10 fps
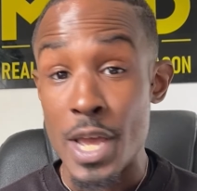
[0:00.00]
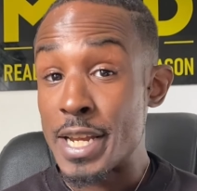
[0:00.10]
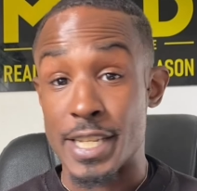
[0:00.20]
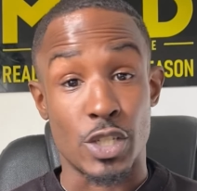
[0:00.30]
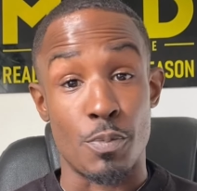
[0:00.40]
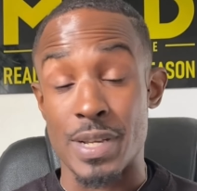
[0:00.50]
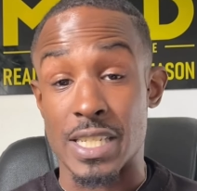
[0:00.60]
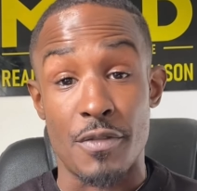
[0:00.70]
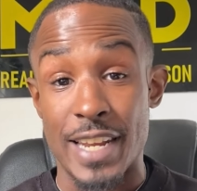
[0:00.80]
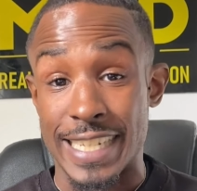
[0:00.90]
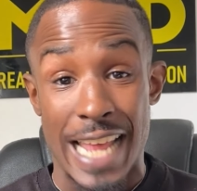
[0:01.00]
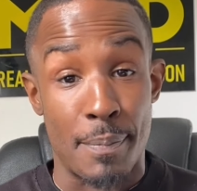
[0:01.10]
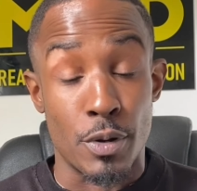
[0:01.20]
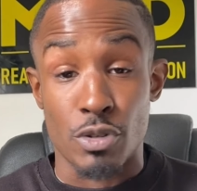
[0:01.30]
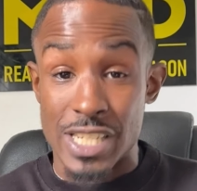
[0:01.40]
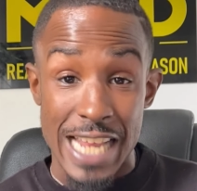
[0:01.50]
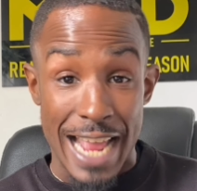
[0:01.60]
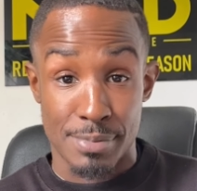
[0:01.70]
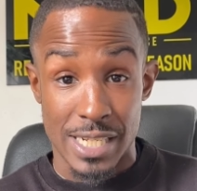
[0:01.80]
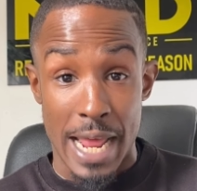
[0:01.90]
this could be something that's happened on
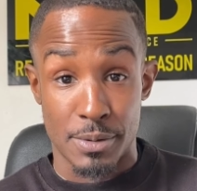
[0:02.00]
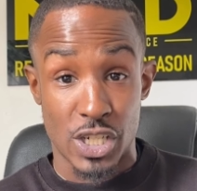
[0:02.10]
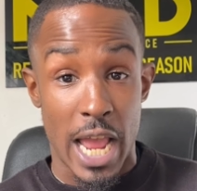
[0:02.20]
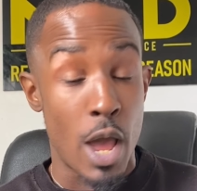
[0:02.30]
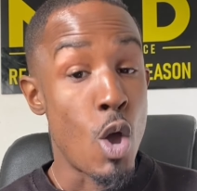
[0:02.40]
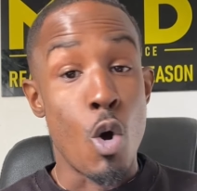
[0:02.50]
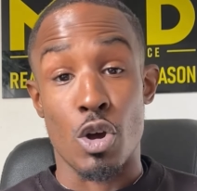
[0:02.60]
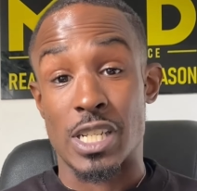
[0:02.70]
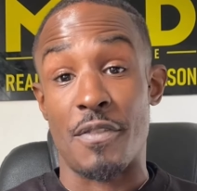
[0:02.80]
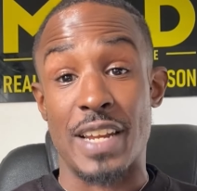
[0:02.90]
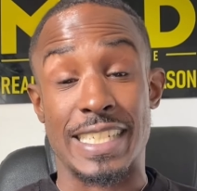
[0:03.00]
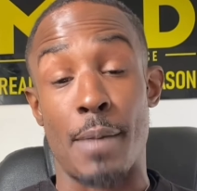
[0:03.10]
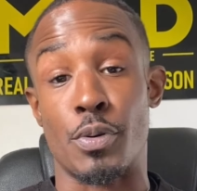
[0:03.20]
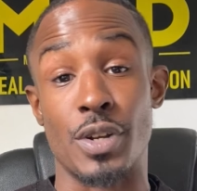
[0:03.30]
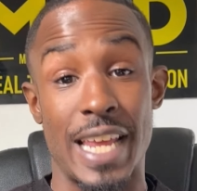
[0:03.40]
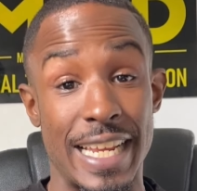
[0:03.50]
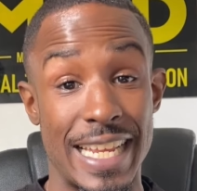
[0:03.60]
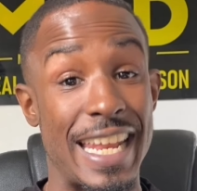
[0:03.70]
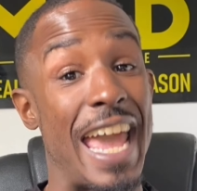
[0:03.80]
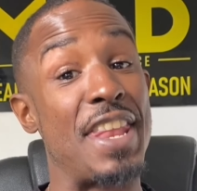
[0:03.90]
Snapchat or something that's happened on the
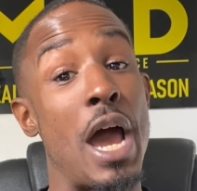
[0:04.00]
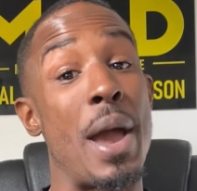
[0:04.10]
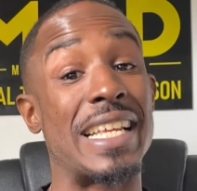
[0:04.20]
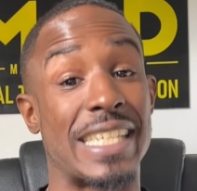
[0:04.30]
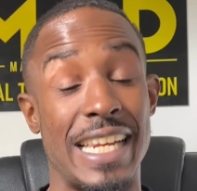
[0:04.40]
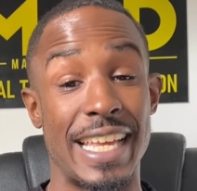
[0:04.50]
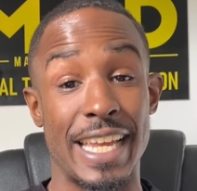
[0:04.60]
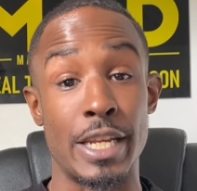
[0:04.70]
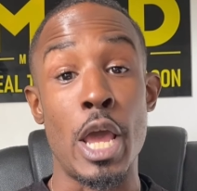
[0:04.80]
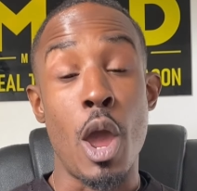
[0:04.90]
internet and now escalated,